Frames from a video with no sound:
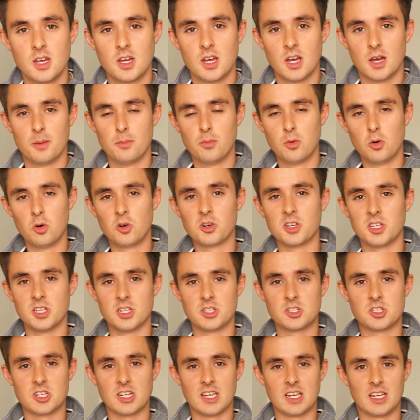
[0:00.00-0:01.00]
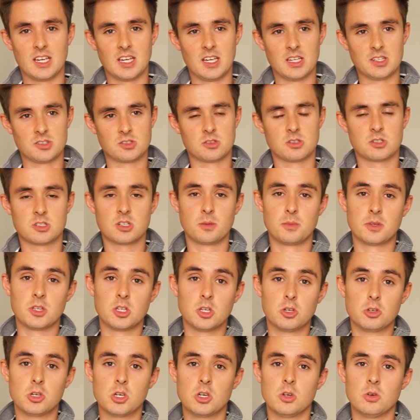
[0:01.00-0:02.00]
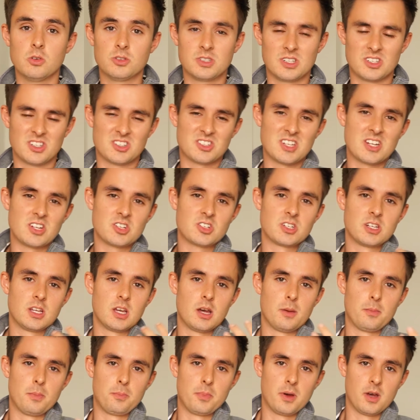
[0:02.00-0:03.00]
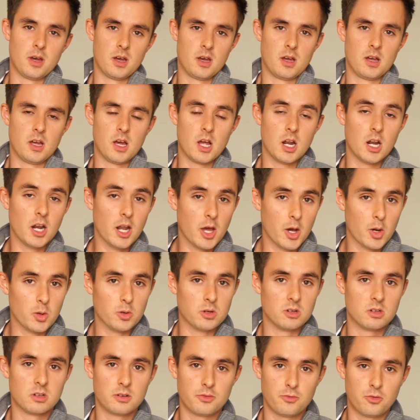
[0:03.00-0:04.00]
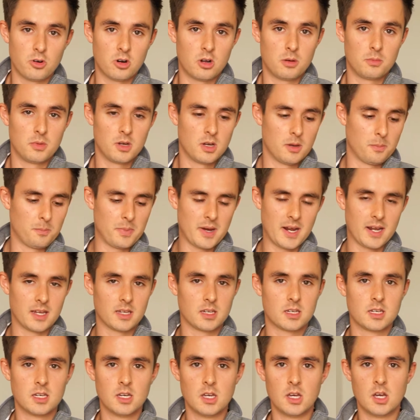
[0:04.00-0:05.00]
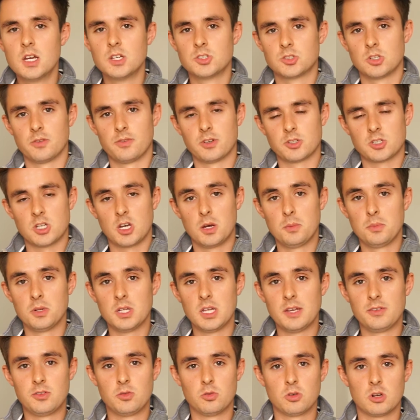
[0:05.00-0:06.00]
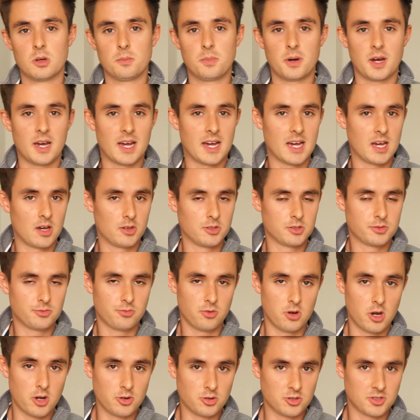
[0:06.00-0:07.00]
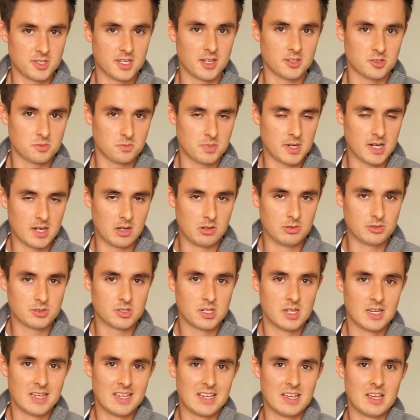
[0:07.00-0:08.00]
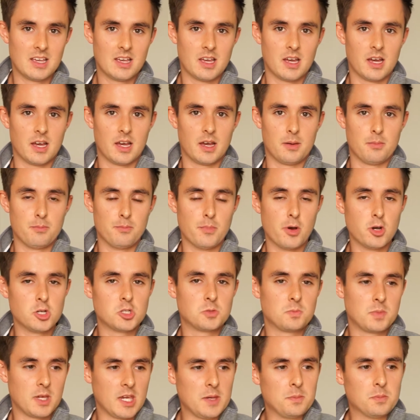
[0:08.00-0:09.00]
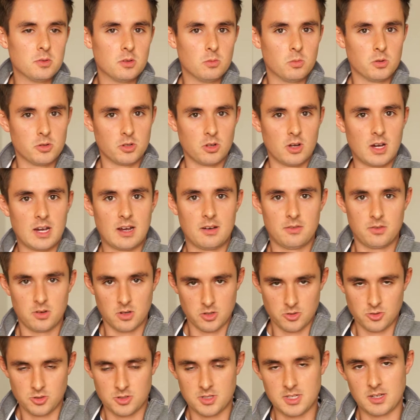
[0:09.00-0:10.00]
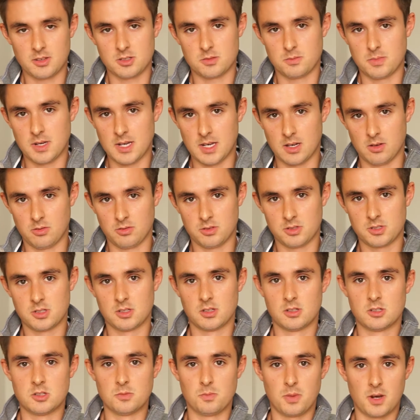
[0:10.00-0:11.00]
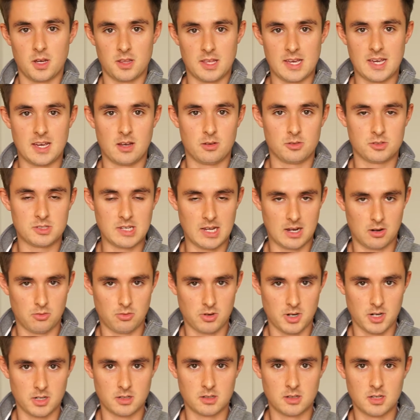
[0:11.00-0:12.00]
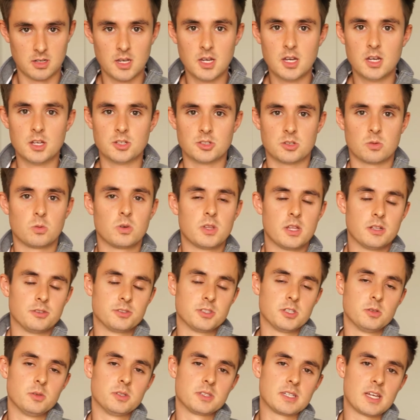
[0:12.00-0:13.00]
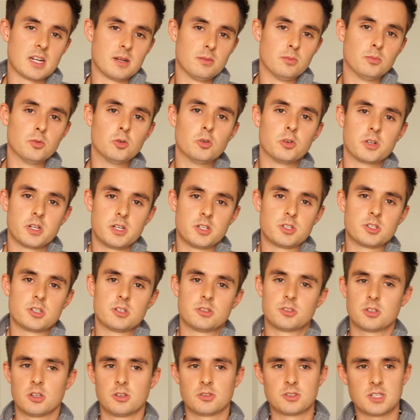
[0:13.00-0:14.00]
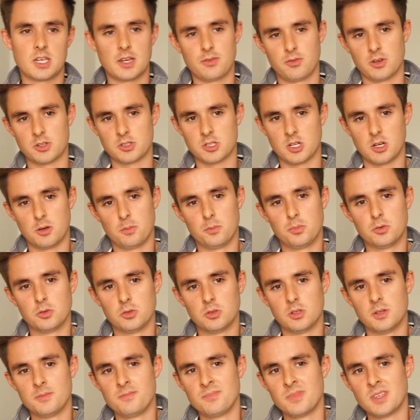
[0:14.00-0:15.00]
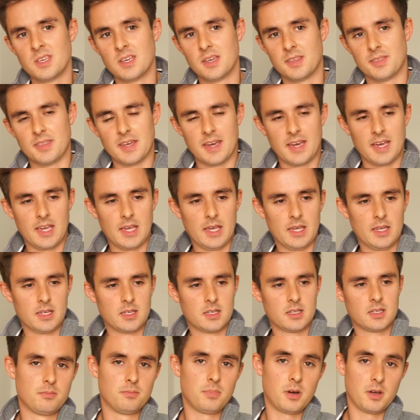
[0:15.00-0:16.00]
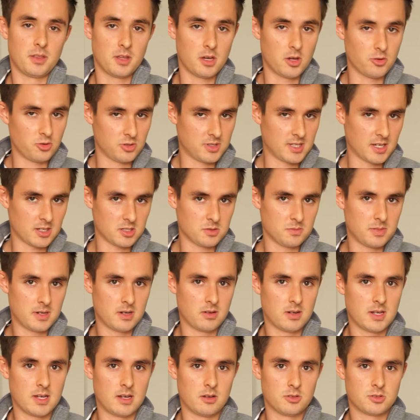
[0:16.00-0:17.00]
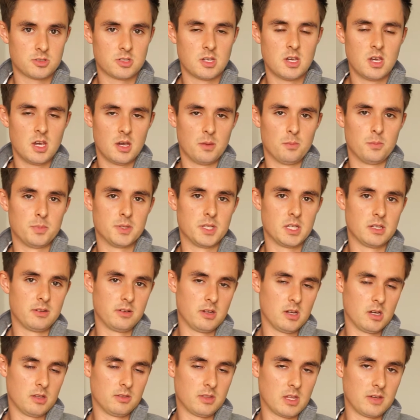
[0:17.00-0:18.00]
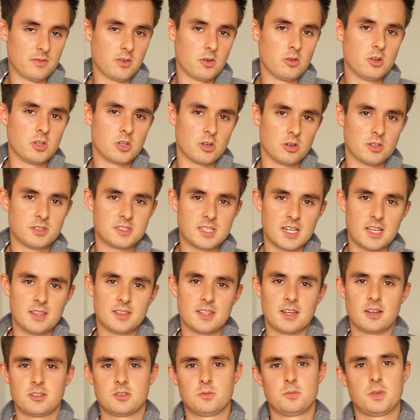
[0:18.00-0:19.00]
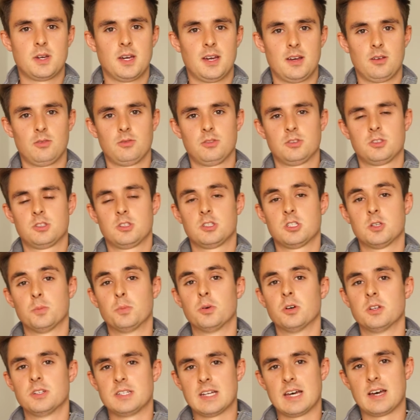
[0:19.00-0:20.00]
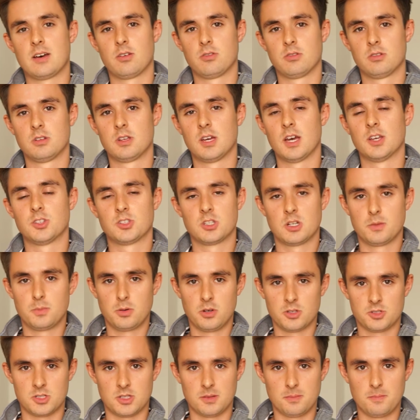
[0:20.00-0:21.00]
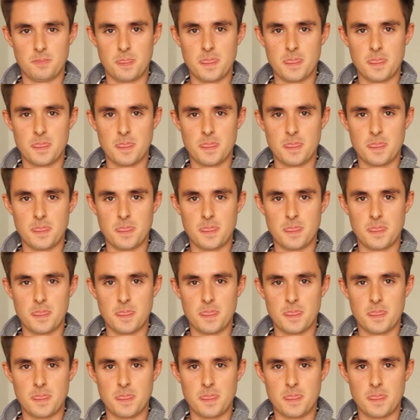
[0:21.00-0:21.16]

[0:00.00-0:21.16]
a mortgage is something you use. It's essentially a loan from a bank. So for example, if you want to buy a house for £100,000, most people will not have £100,000 to buy the house outright. So what they'll do is get a mortgage. So say for example, they buy the £100,000 house, but then they've only got £10,000 to put down as a deposit.